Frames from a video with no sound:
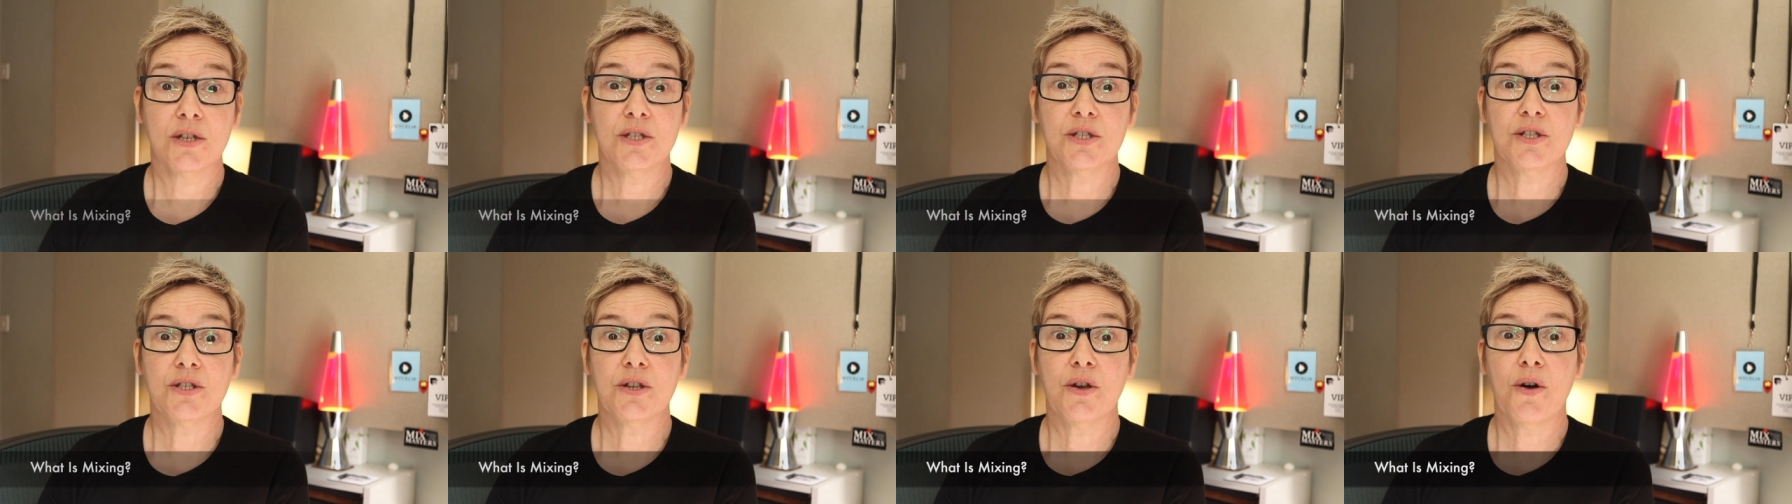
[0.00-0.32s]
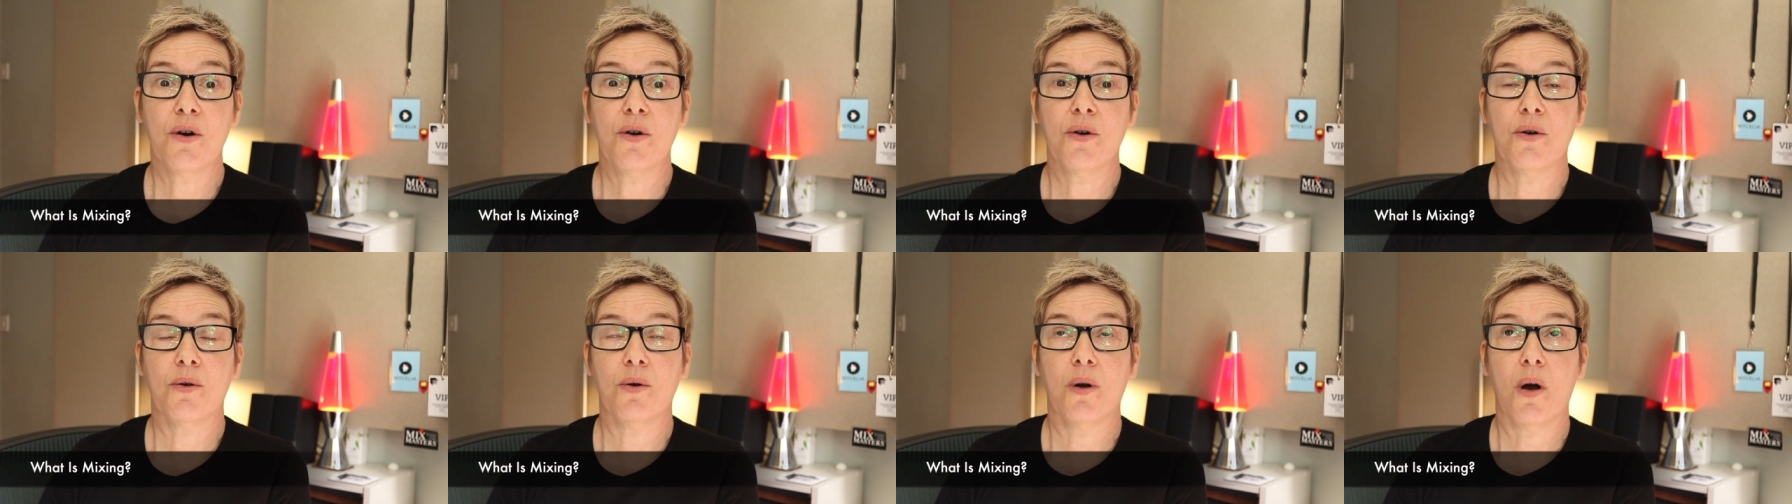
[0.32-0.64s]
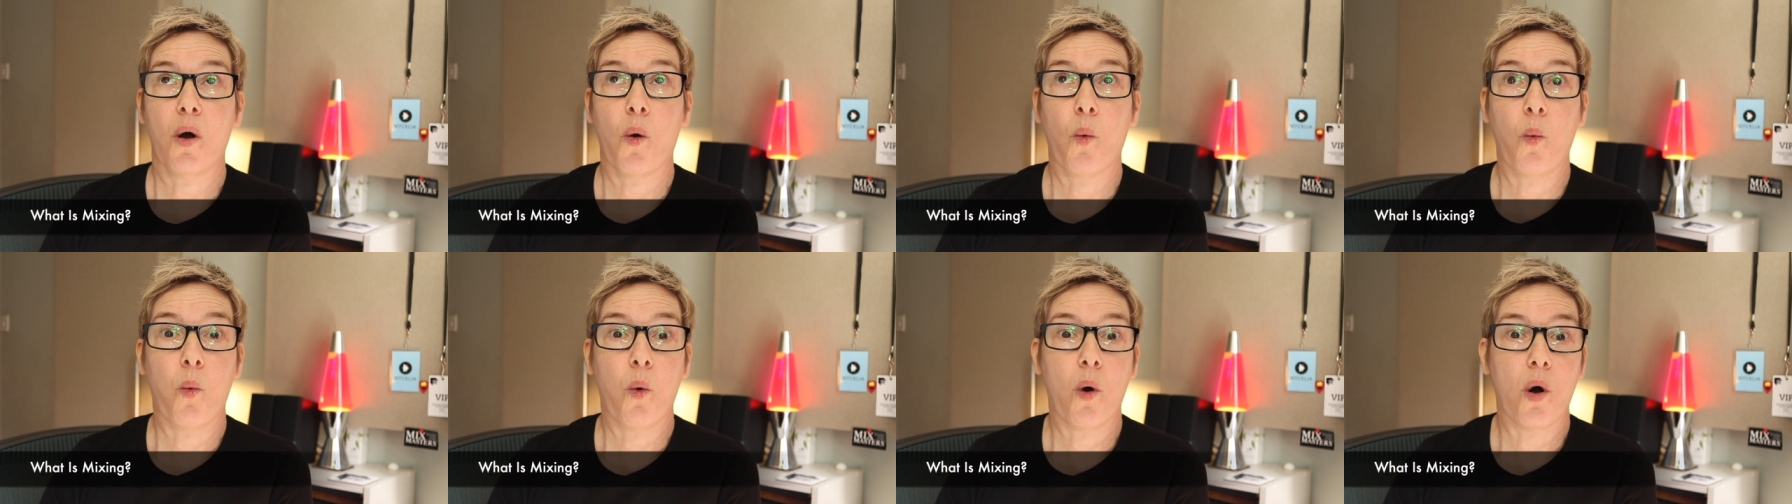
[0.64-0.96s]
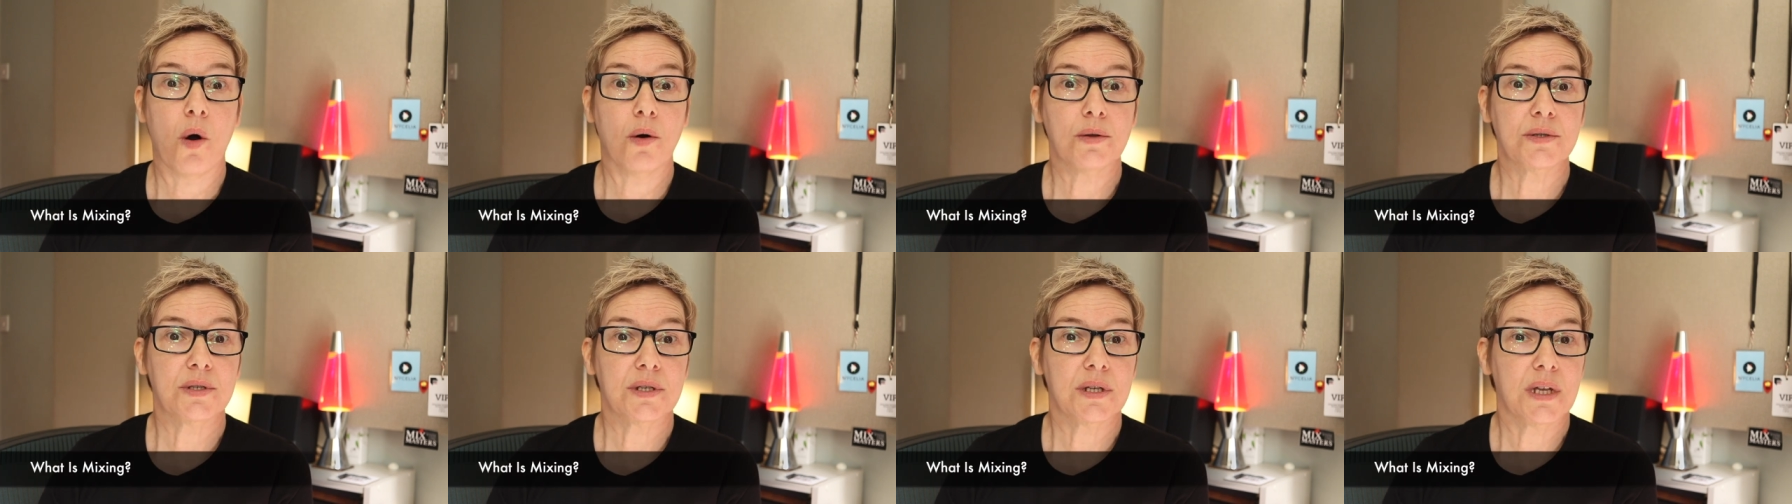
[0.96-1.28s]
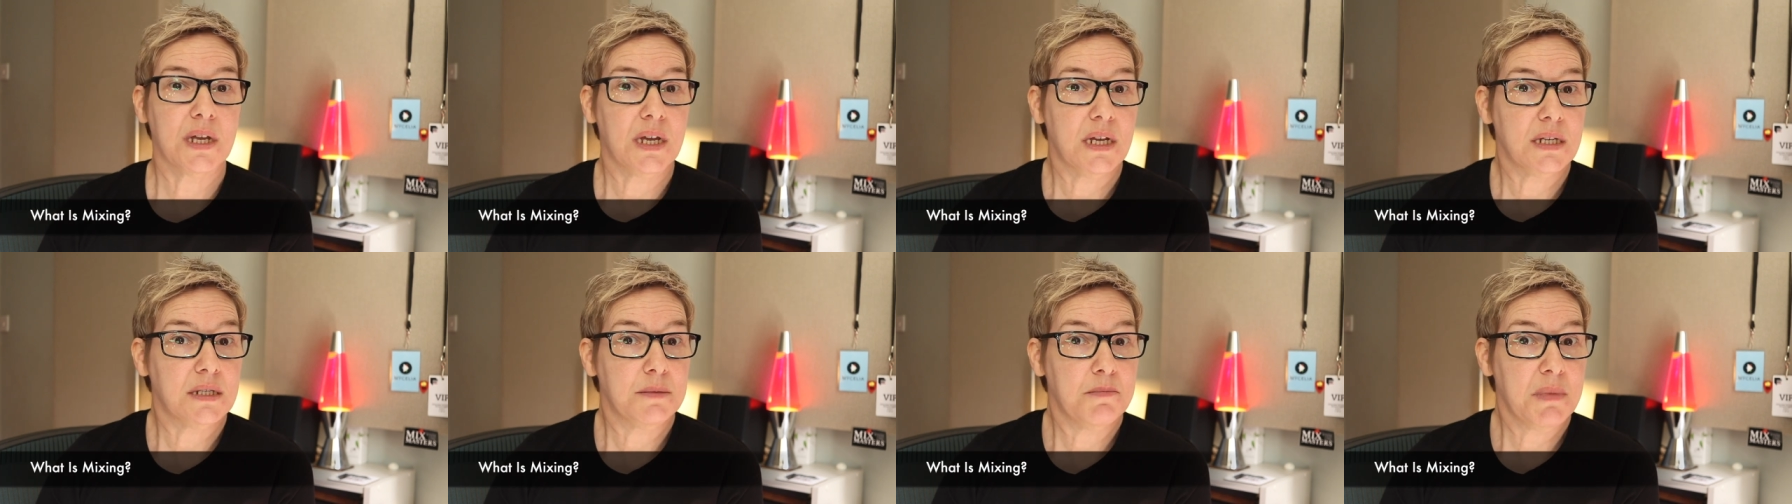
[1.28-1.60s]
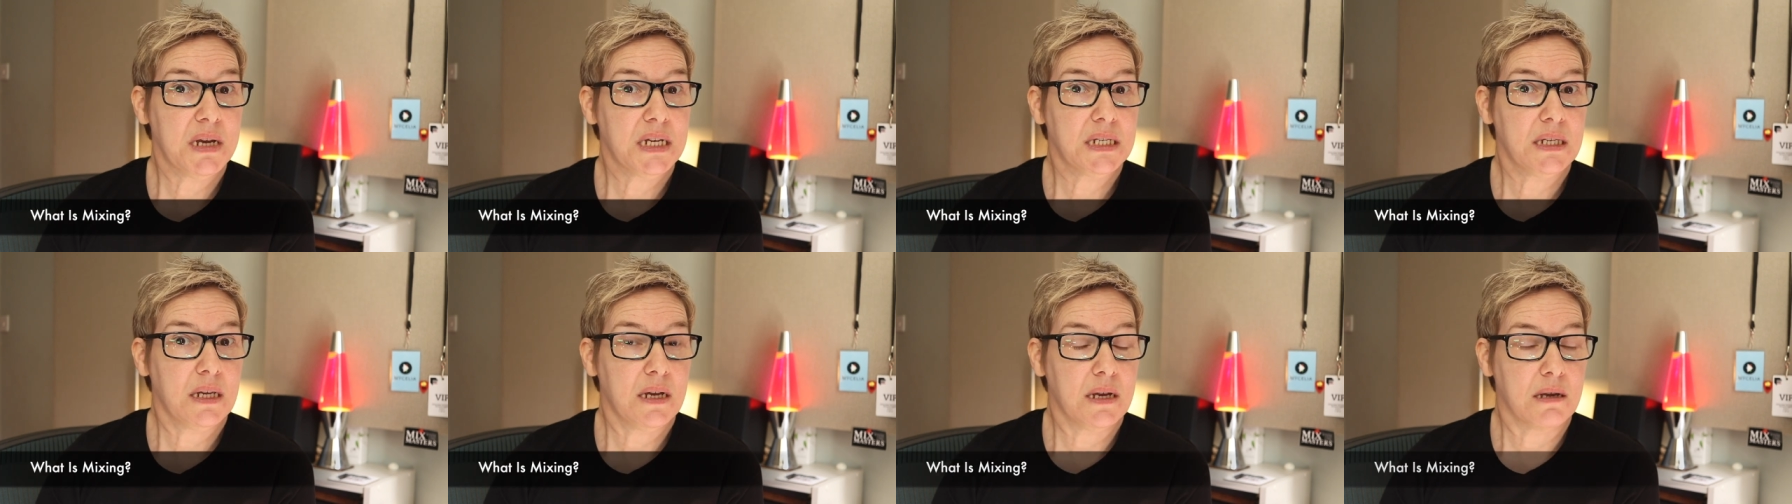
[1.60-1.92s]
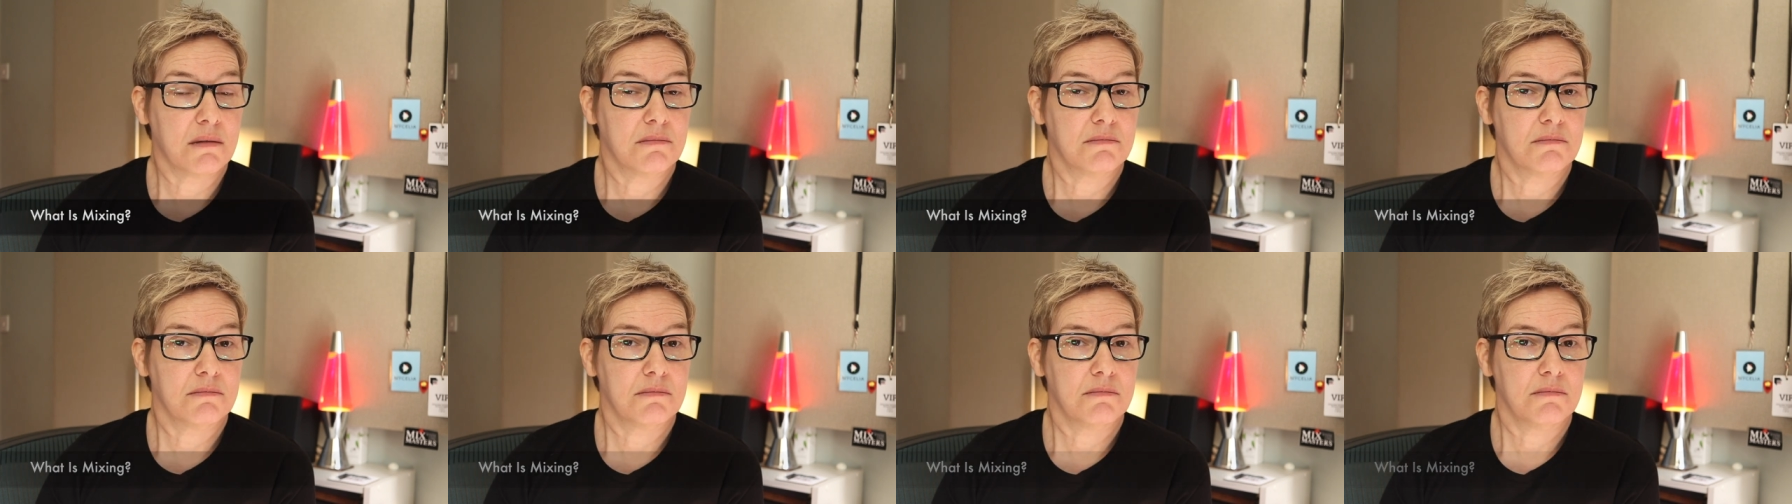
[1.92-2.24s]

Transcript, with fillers: So, what is mixing?